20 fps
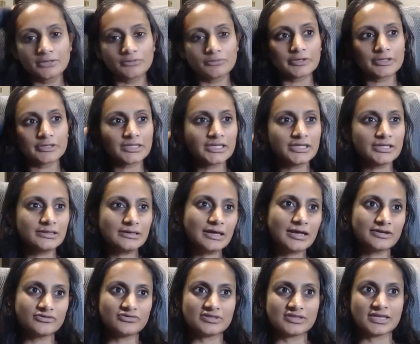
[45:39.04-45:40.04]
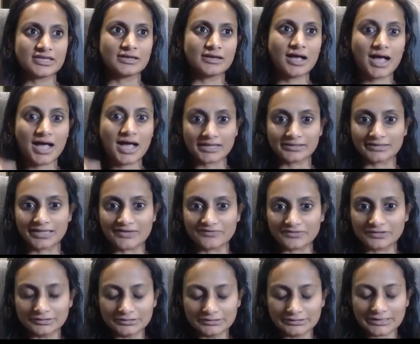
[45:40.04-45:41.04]
really kind of think high
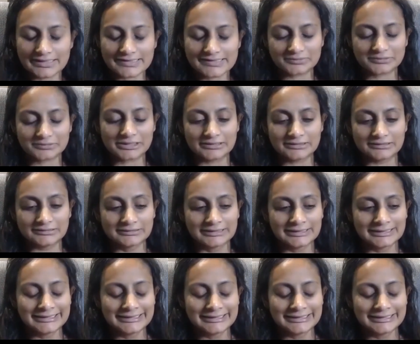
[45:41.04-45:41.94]
level as well.